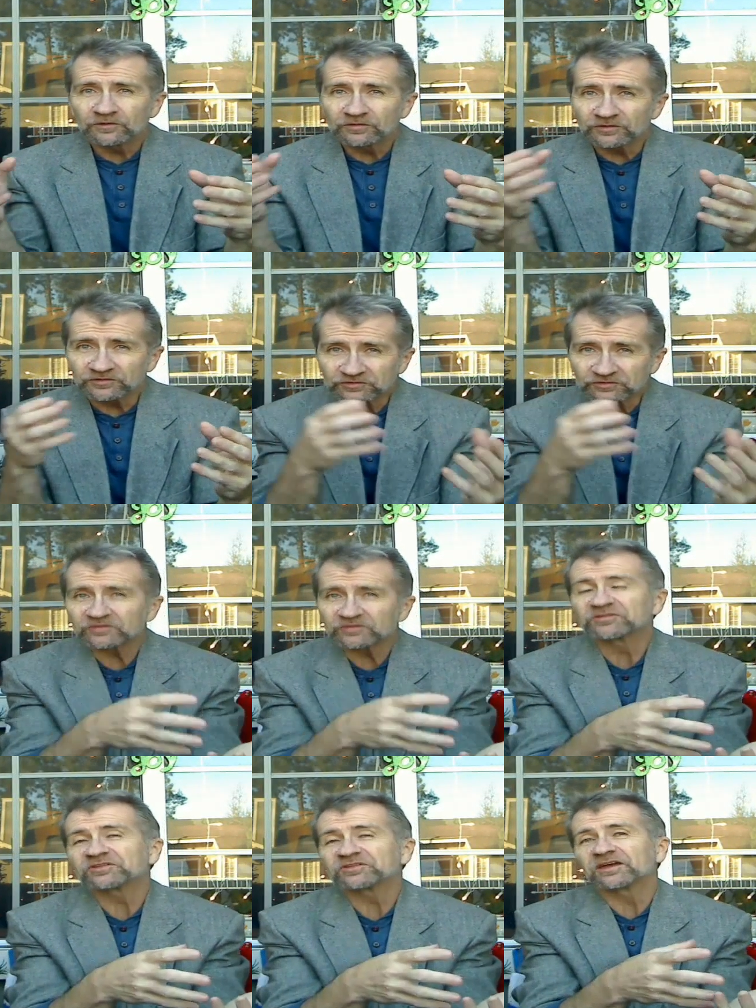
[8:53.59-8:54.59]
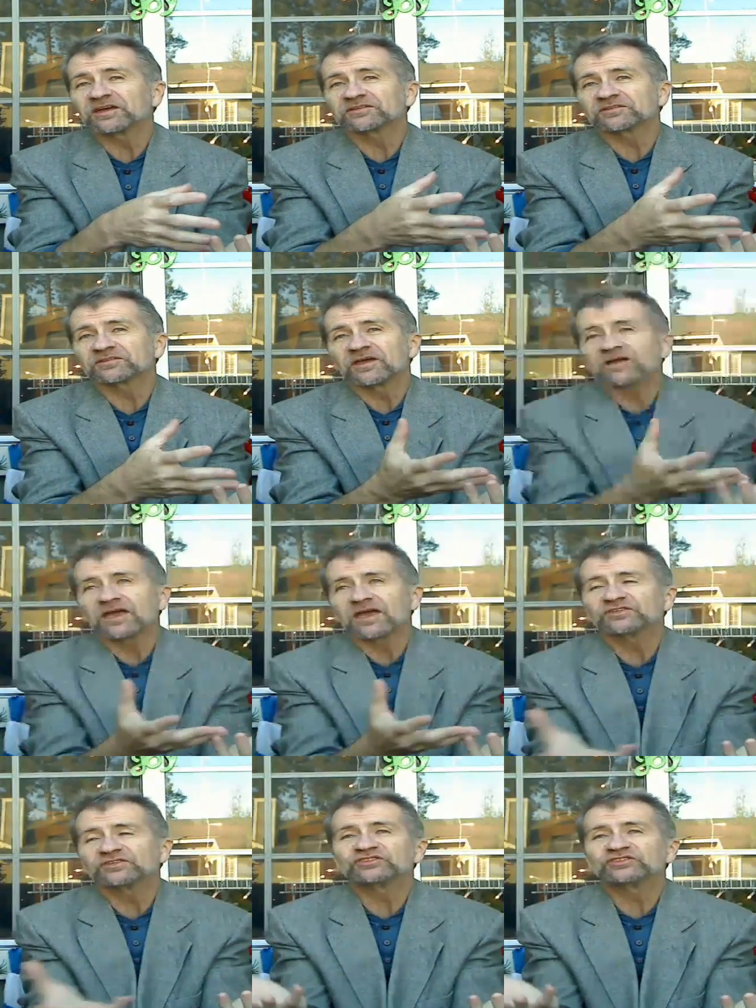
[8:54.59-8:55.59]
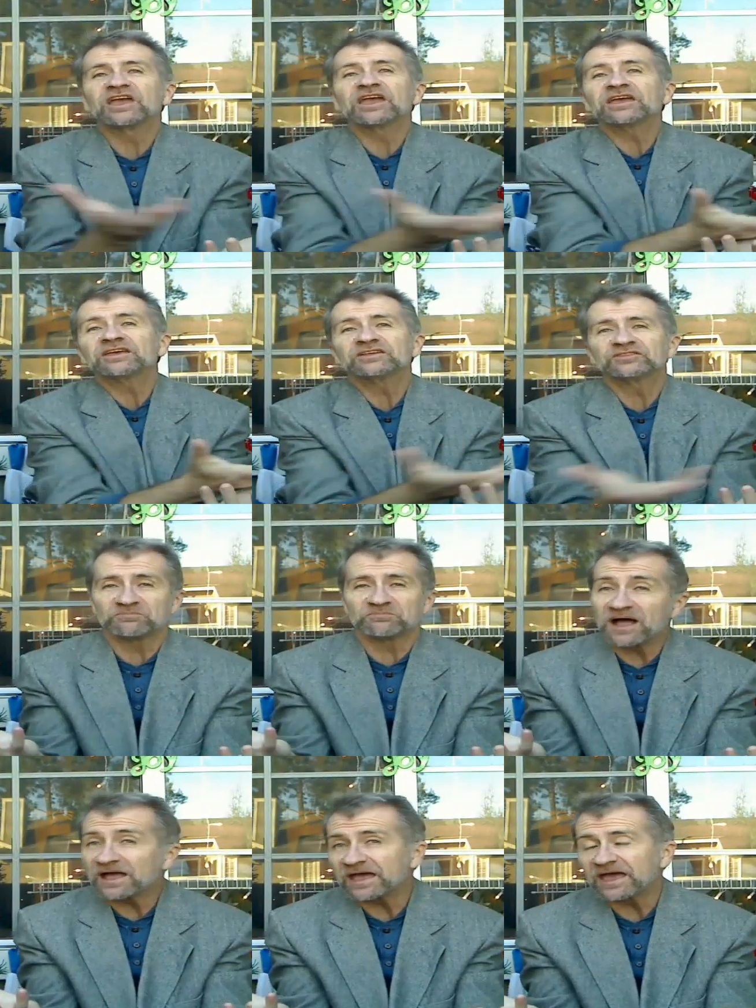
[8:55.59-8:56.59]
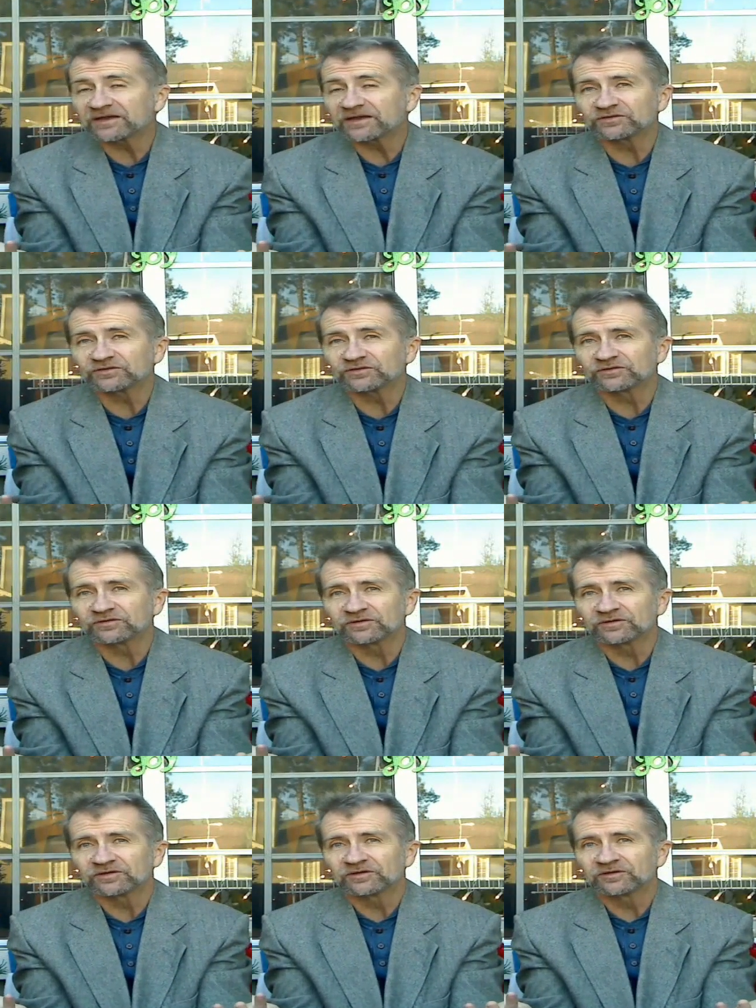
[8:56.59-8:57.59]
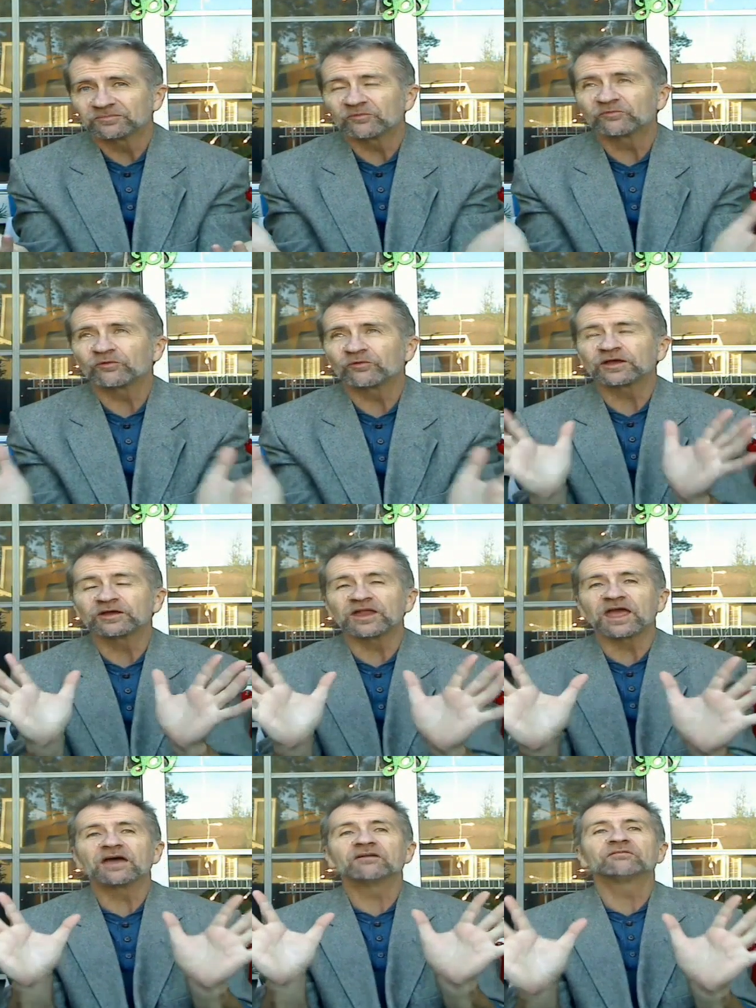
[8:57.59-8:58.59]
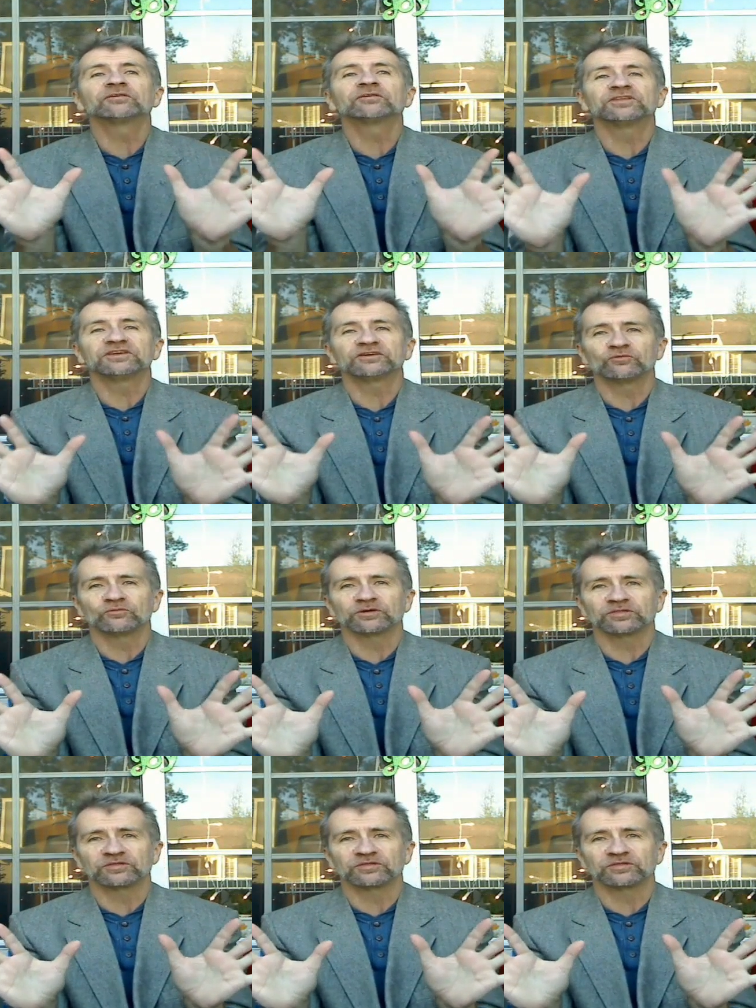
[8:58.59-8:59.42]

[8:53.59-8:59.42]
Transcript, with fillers: the circumstance and change my attitude before I could ever deal with the